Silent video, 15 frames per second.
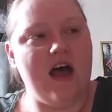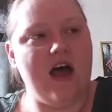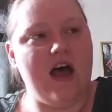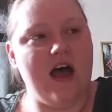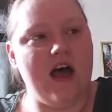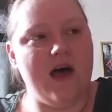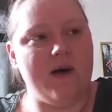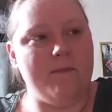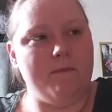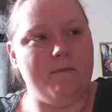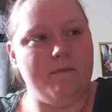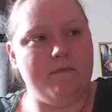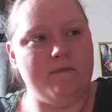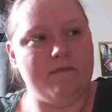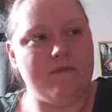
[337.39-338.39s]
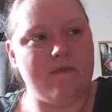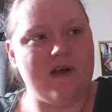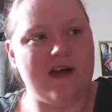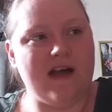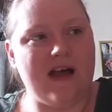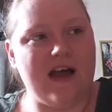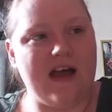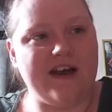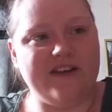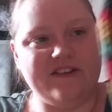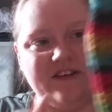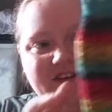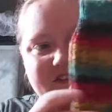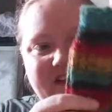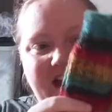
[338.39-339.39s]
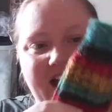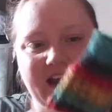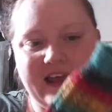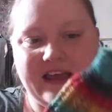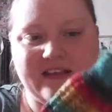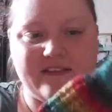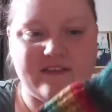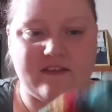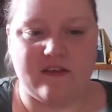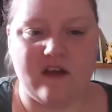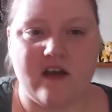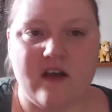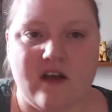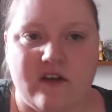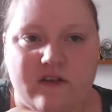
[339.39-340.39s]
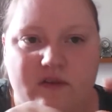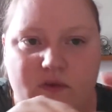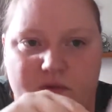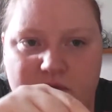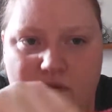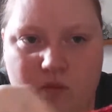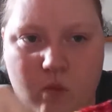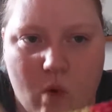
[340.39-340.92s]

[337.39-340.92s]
And as you can tell, it's sort of